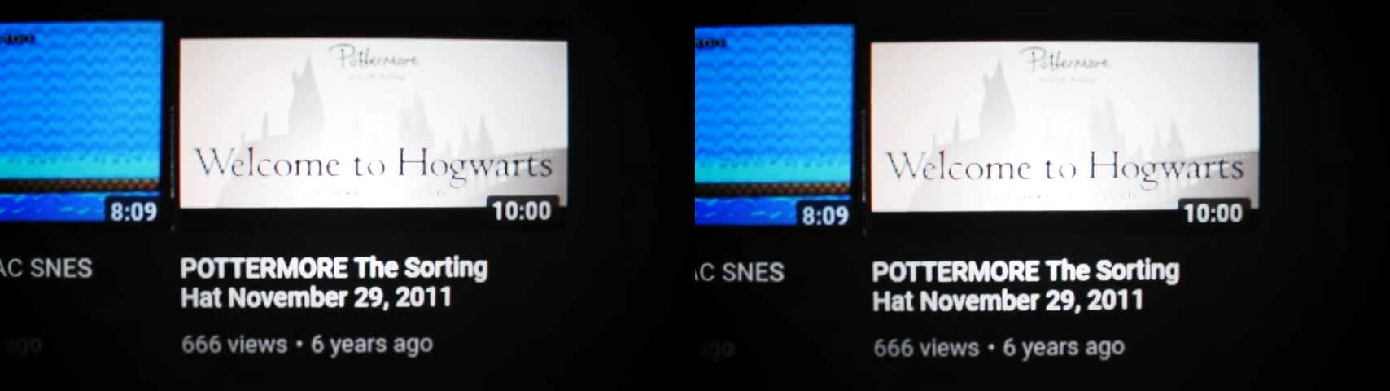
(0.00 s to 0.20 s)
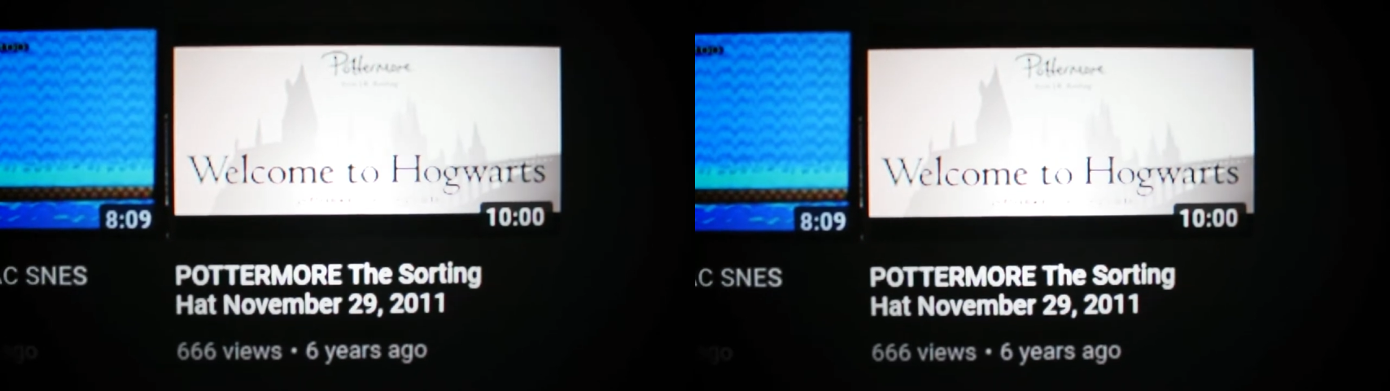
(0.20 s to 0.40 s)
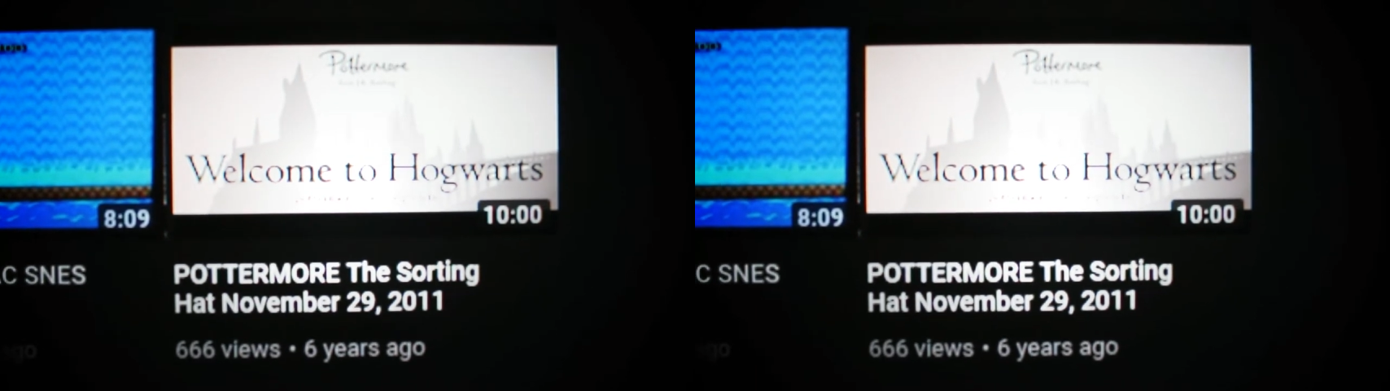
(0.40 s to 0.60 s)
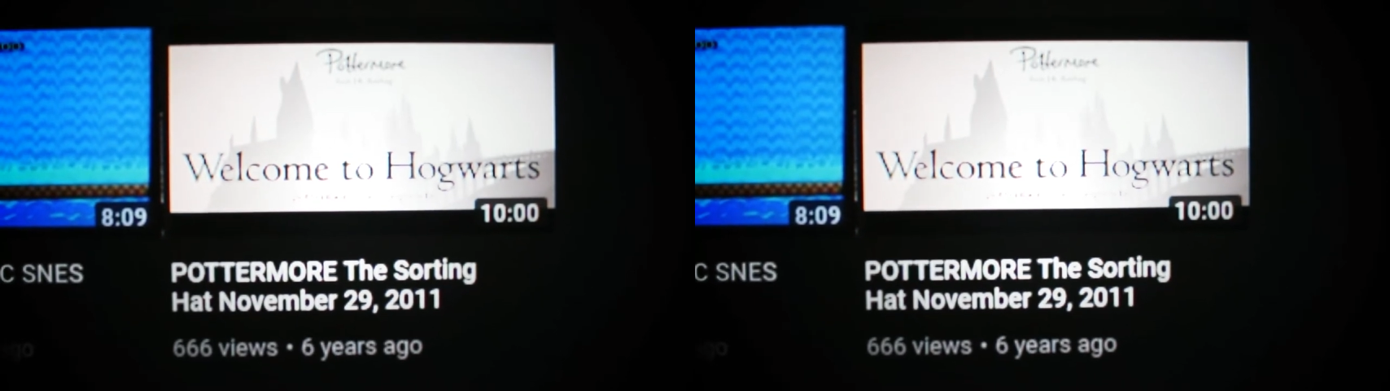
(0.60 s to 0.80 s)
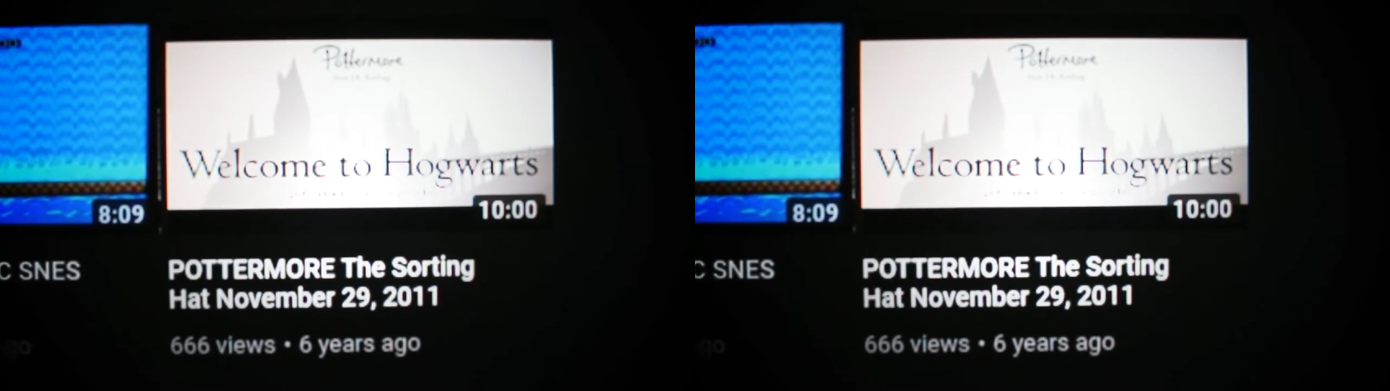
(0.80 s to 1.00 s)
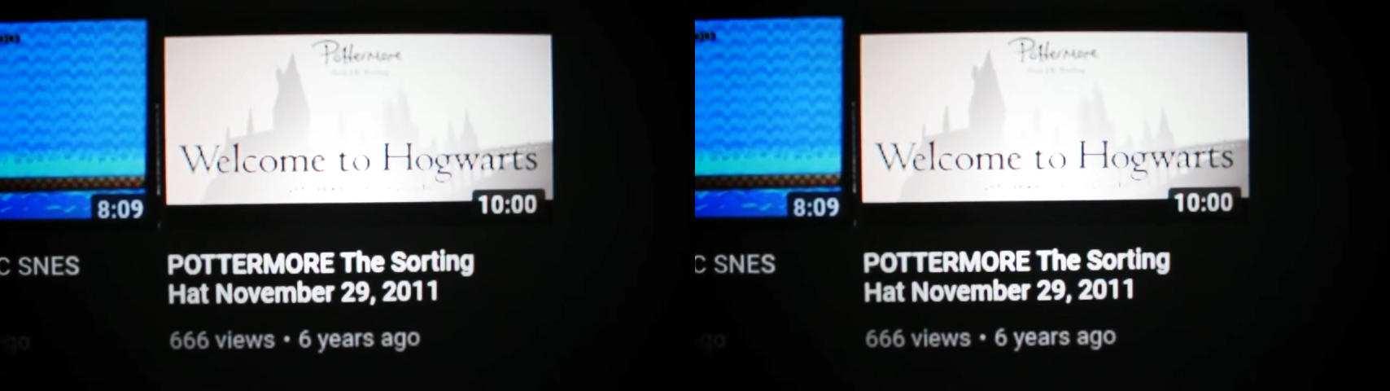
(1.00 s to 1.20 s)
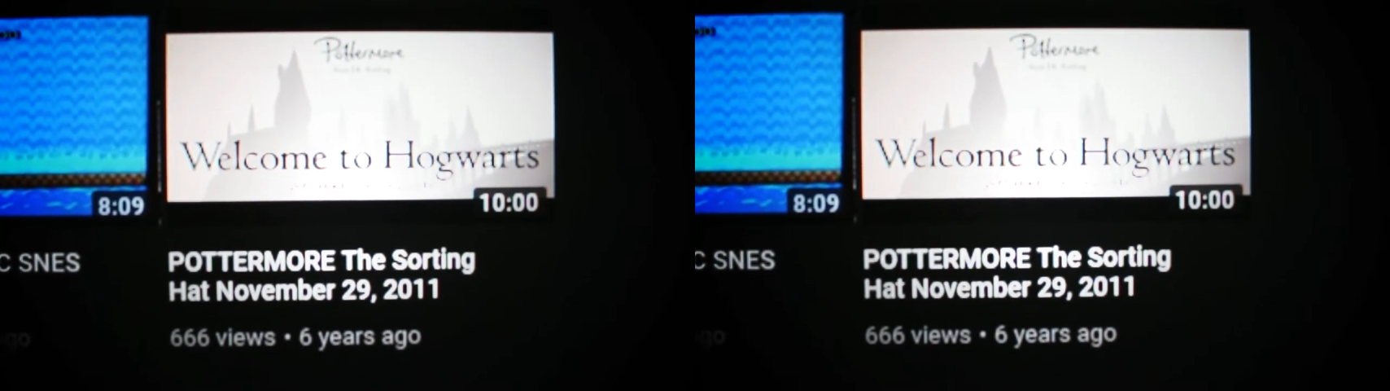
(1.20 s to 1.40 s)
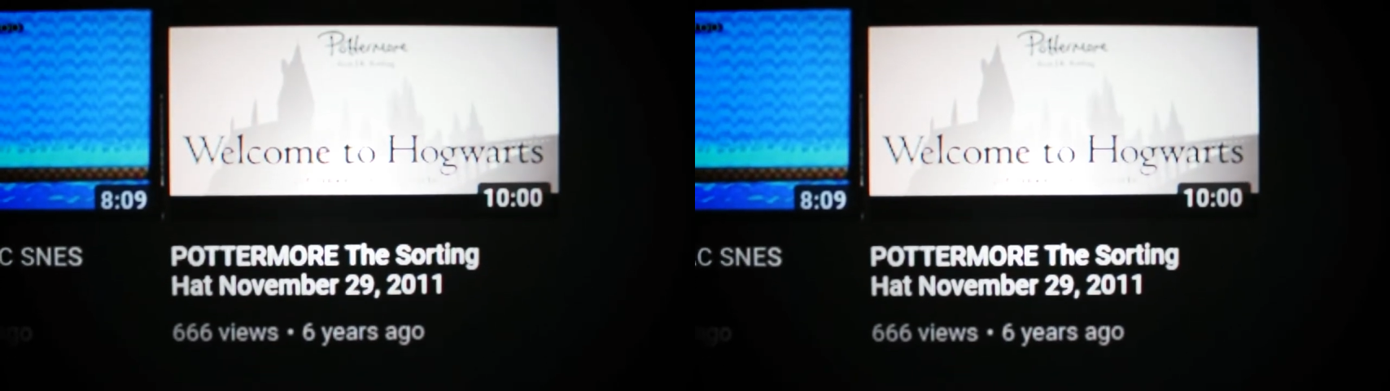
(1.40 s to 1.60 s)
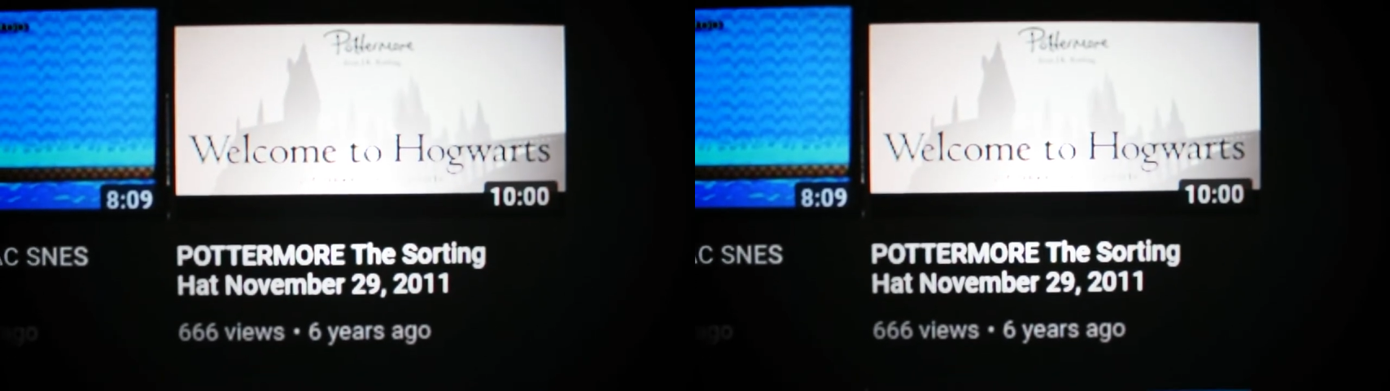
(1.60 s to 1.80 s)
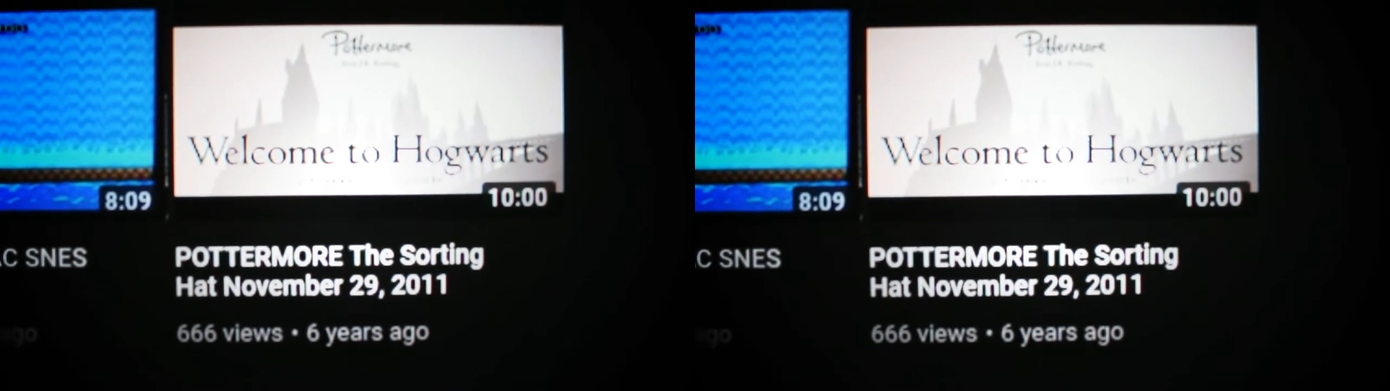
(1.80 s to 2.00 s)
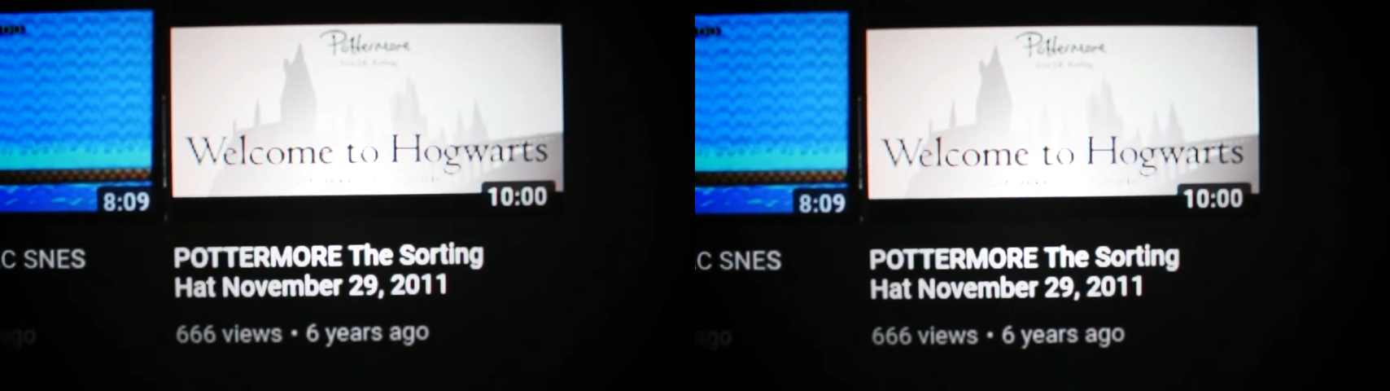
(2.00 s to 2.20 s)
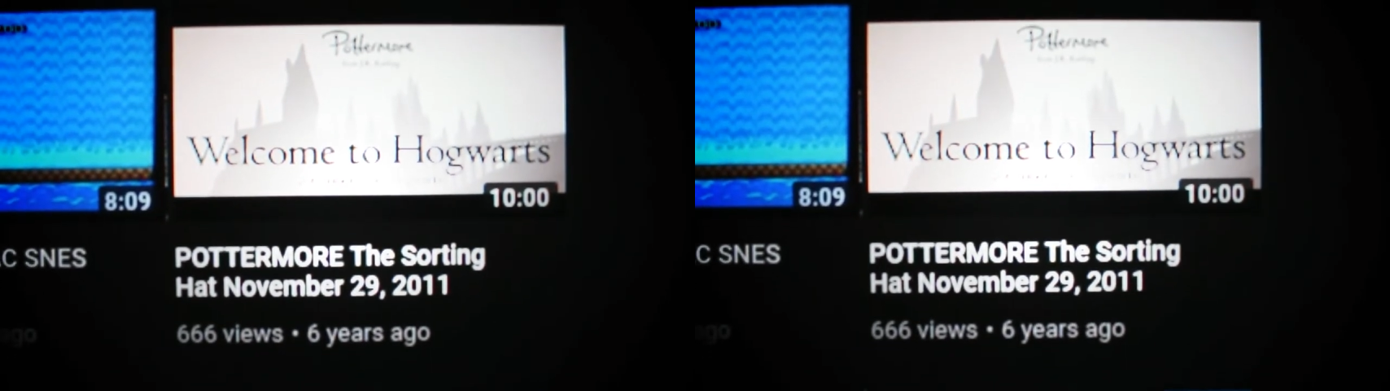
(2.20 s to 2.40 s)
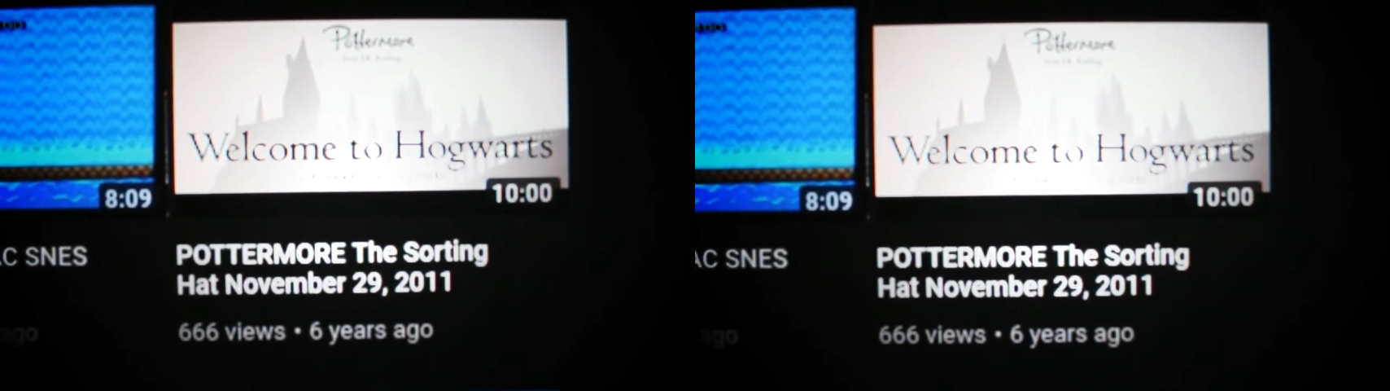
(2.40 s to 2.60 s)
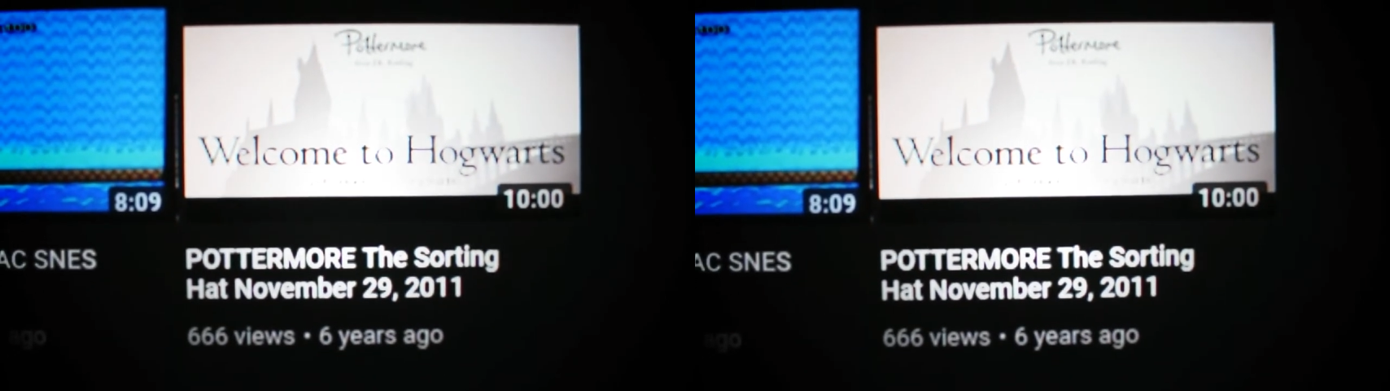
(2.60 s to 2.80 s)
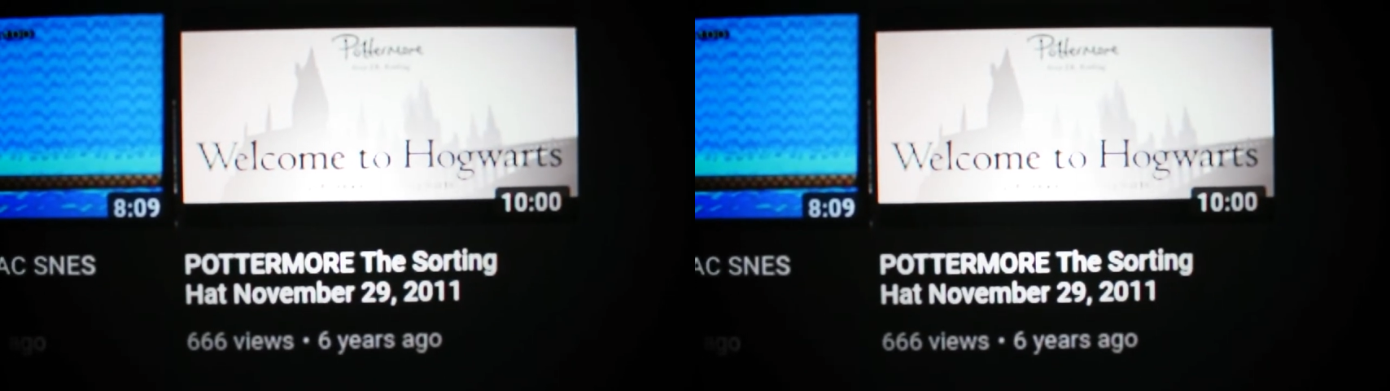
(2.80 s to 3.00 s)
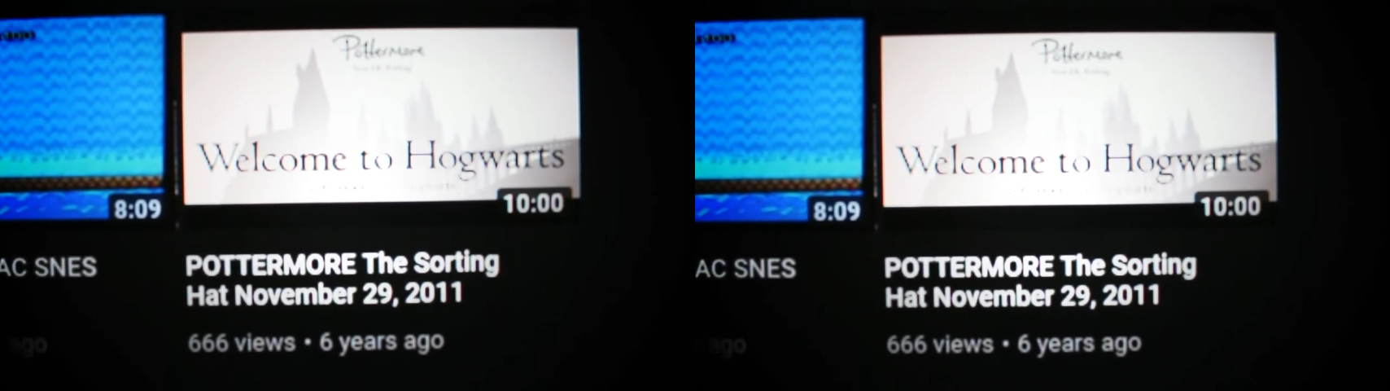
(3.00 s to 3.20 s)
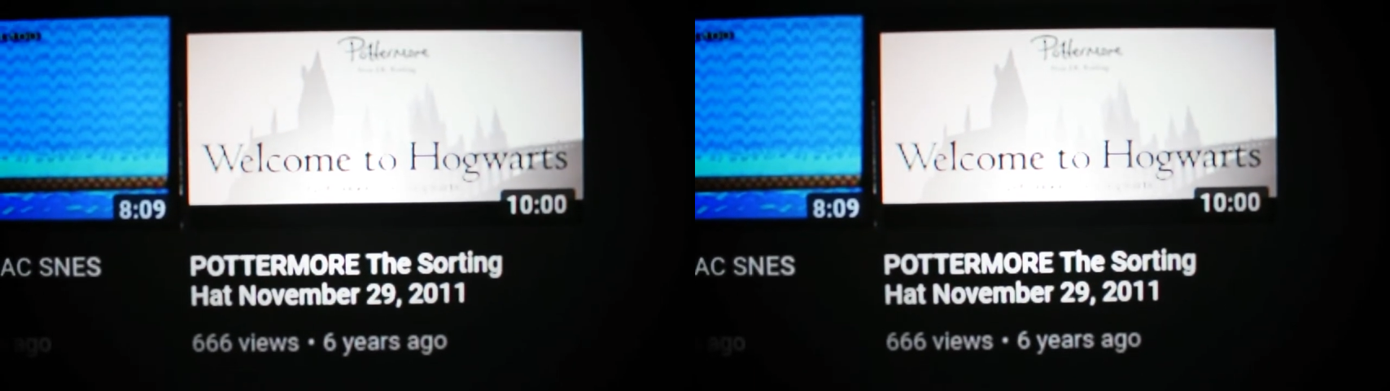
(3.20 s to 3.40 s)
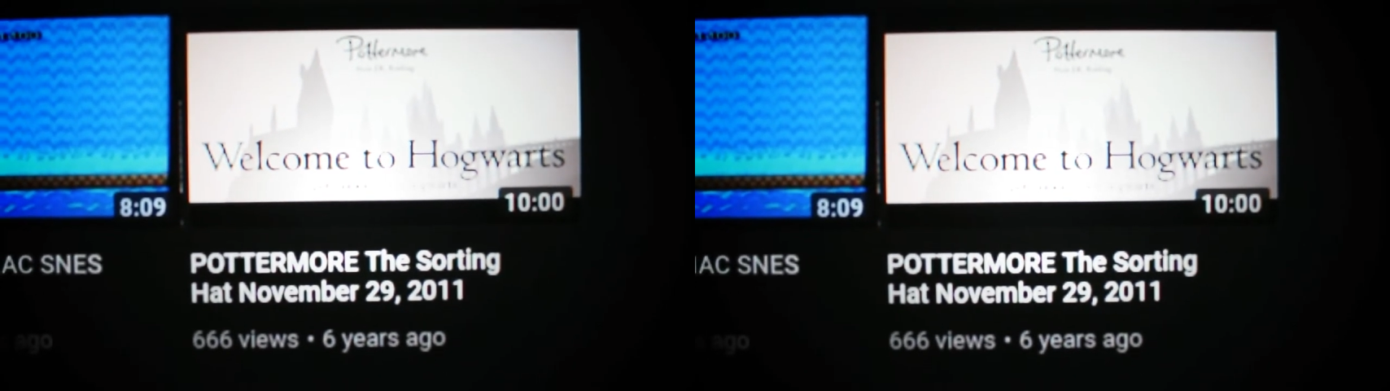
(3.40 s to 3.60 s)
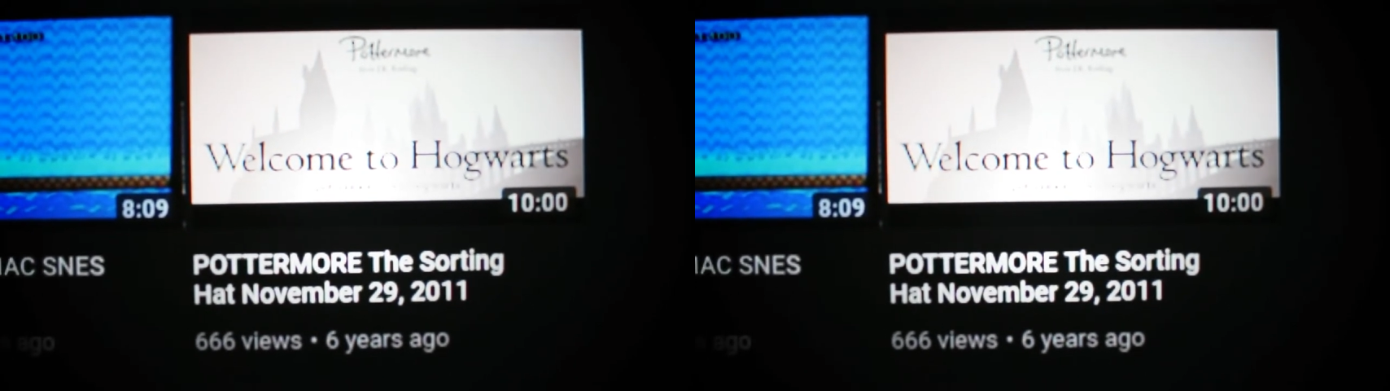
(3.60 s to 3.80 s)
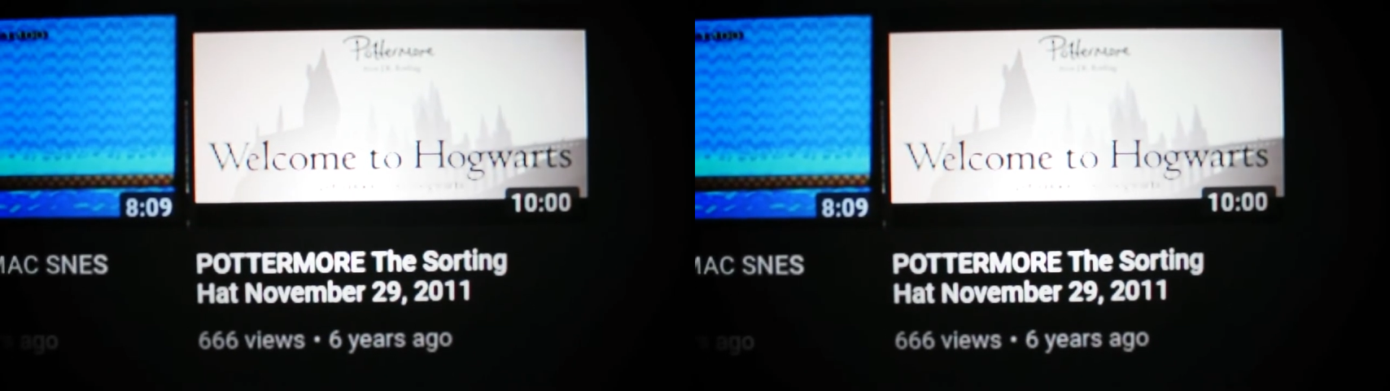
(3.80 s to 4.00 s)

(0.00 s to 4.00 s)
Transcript: [unreadable: no face in view]